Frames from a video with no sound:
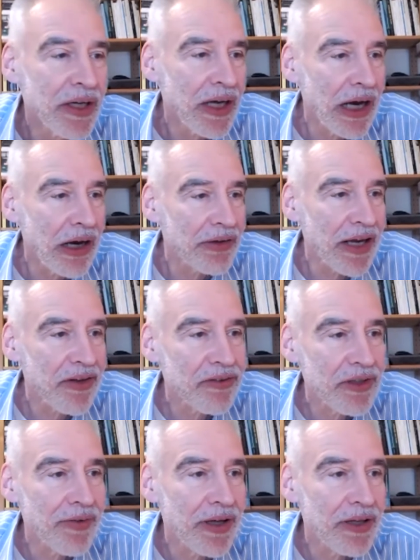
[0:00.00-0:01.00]
our
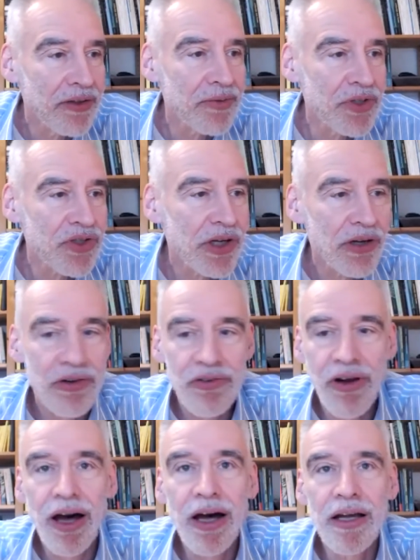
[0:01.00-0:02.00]
next event is with Shirin
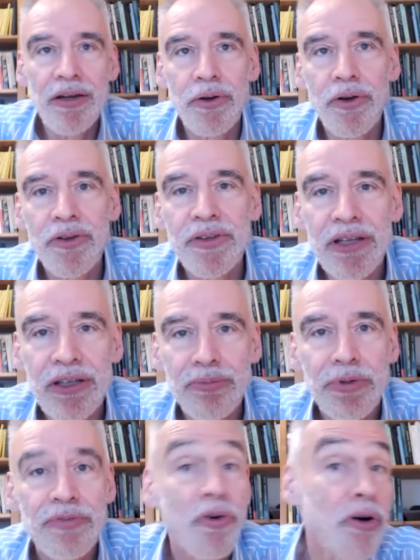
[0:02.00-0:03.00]
Rai, who looks at the
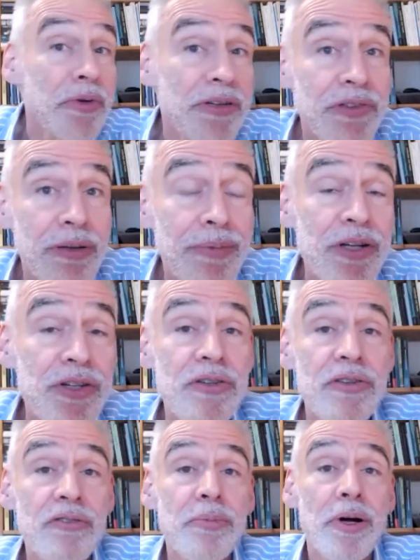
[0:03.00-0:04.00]
performative
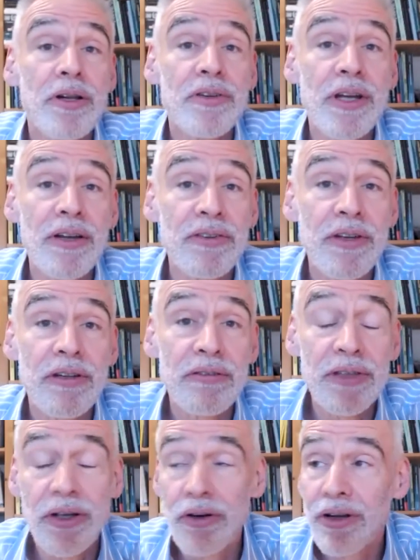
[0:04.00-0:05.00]
dimensions of politics
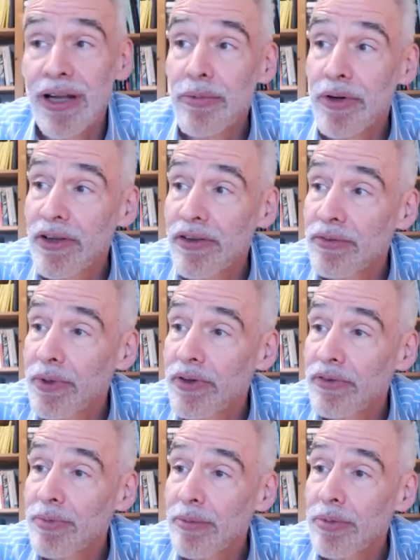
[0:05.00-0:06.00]
and collaborates
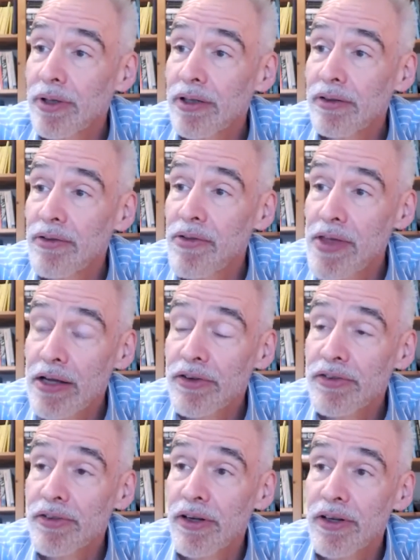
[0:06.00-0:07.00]
with people in theater
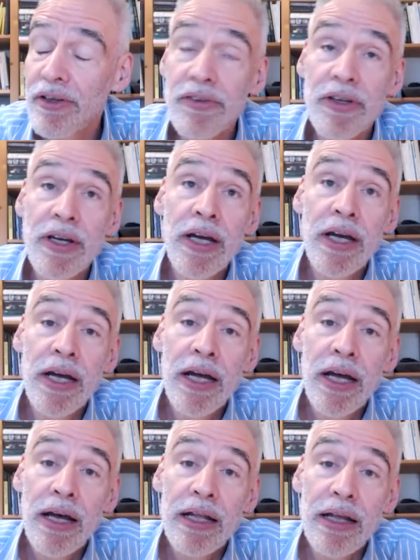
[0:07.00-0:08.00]
studies.
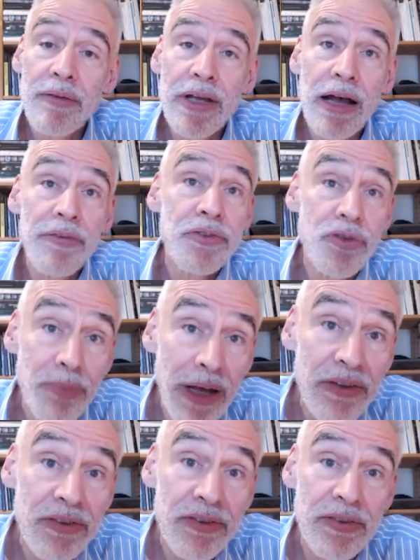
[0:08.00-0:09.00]
Then we have Sue
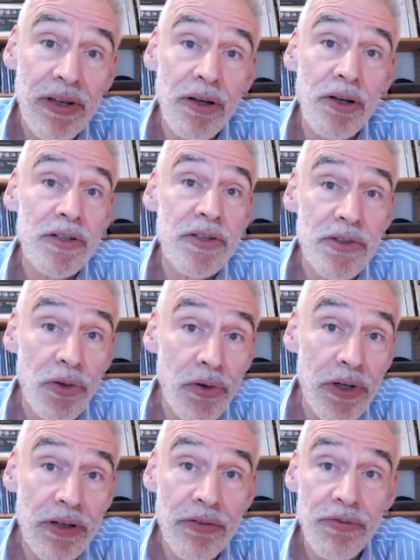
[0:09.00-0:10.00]
Best, an art
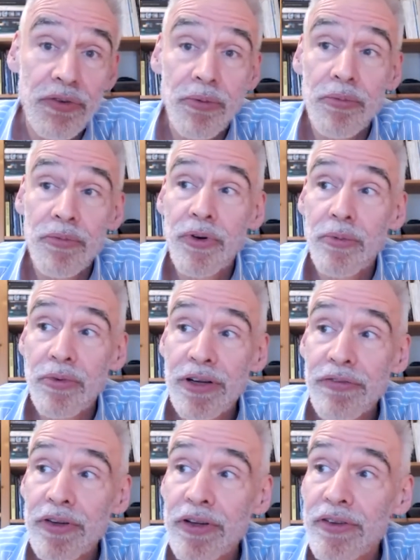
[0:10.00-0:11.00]
historian from
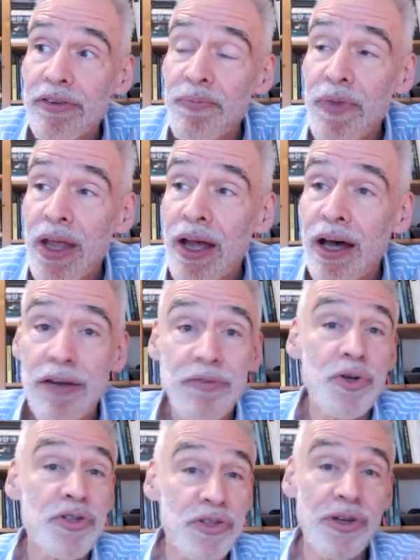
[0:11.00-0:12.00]
Griffiths. And of
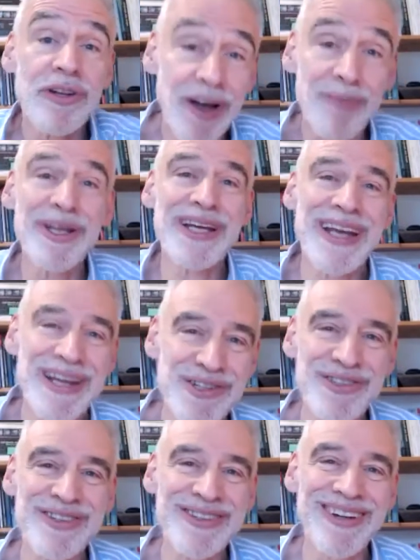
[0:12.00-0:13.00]
course, you in
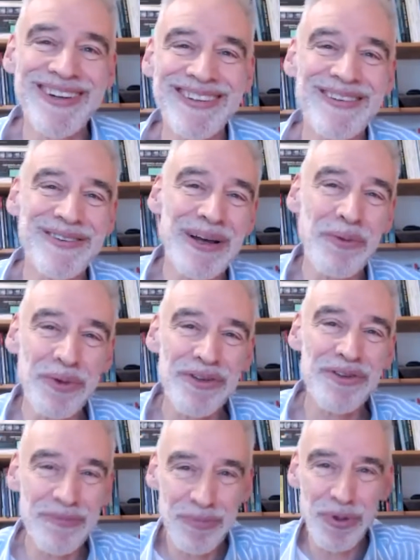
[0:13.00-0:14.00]
communication studies. So I want to
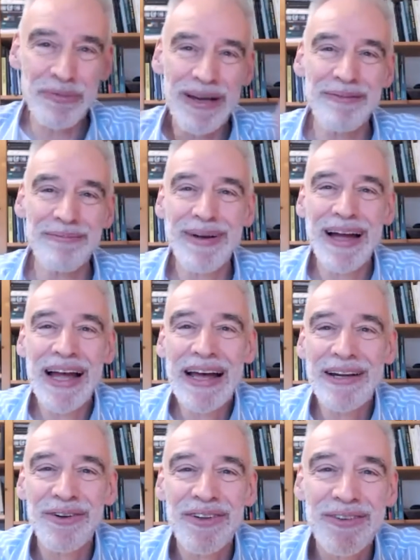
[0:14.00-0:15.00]
sort of put my
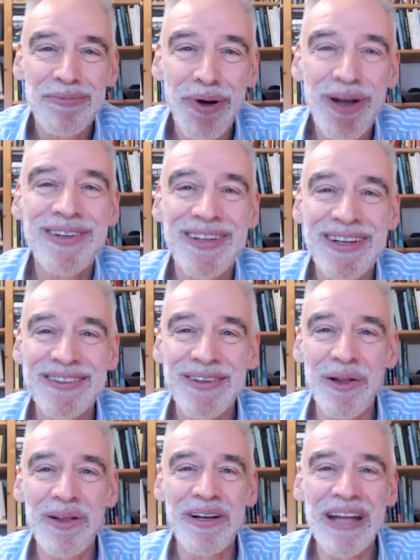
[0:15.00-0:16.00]
hat on as a politics
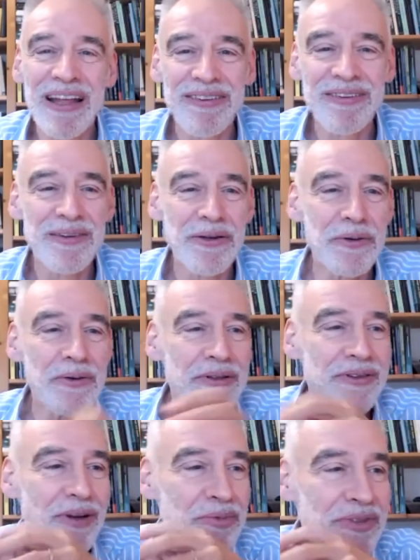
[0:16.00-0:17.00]
scholar and ask you, in
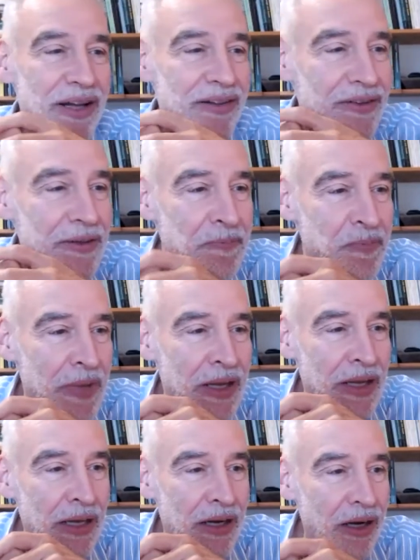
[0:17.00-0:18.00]
some sense,
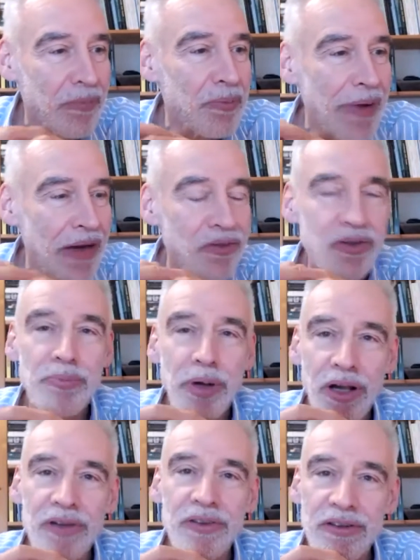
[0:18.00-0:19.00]
coming back to the
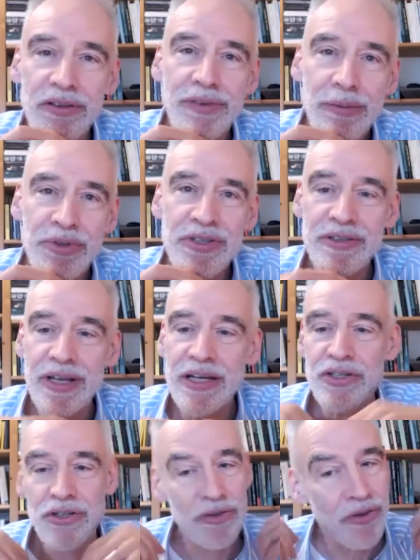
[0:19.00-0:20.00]
politics of
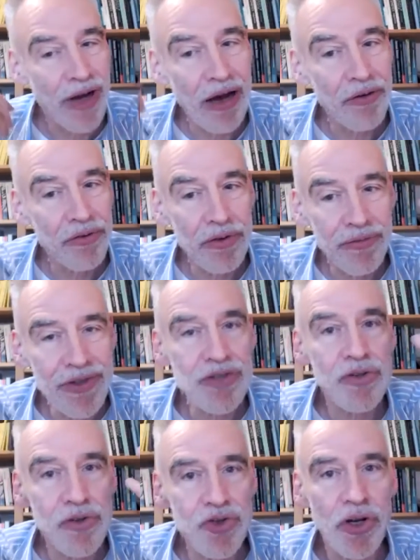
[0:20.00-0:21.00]
representation, to how sort of
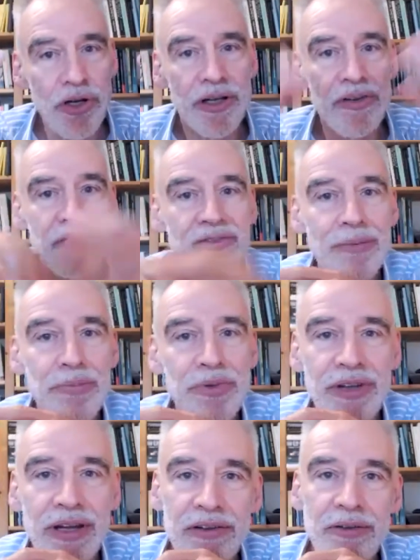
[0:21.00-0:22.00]
visual journalists
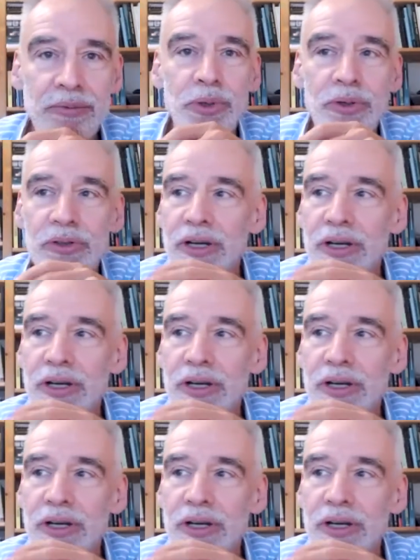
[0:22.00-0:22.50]
represent the world,